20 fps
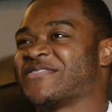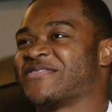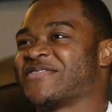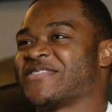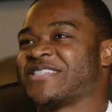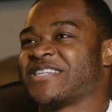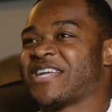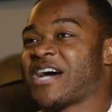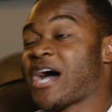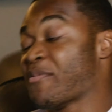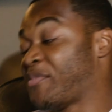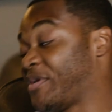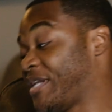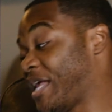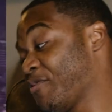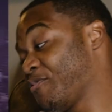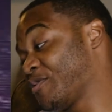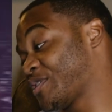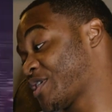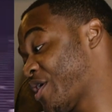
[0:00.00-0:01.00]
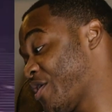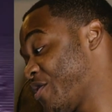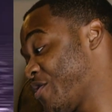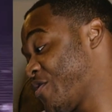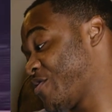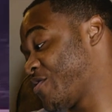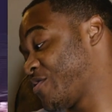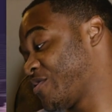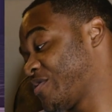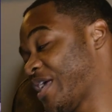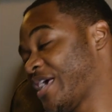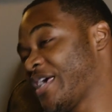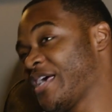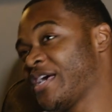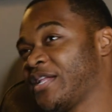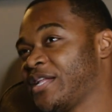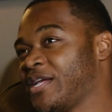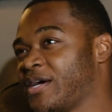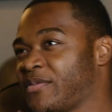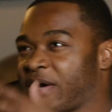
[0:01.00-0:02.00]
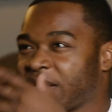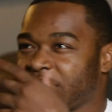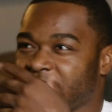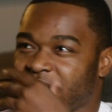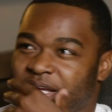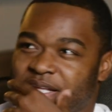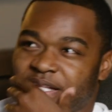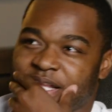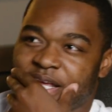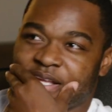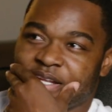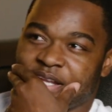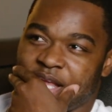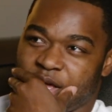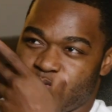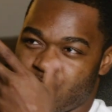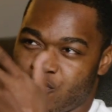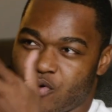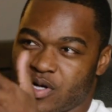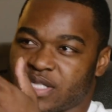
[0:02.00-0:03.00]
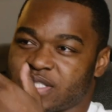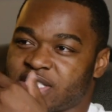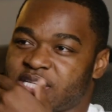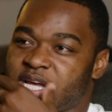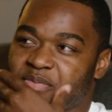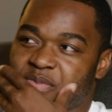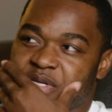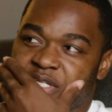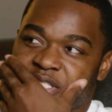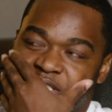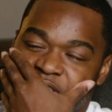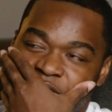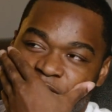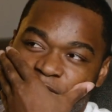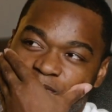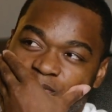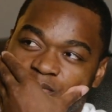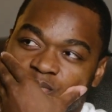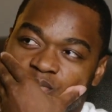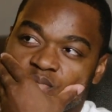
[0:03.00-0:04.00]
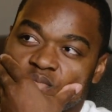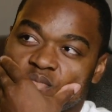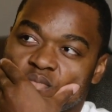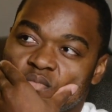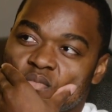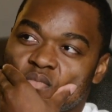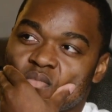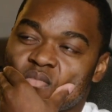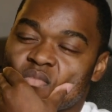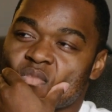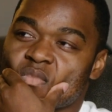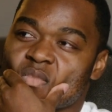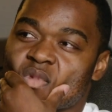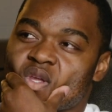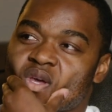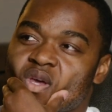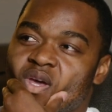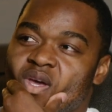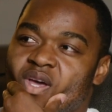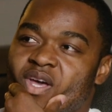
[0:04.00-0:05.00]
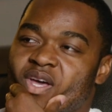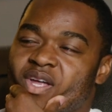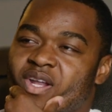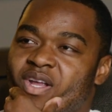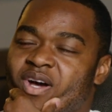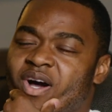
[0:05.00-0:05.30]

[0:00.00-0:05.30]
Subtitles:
But nah, but they was cold. They end up, I think they won a championship. And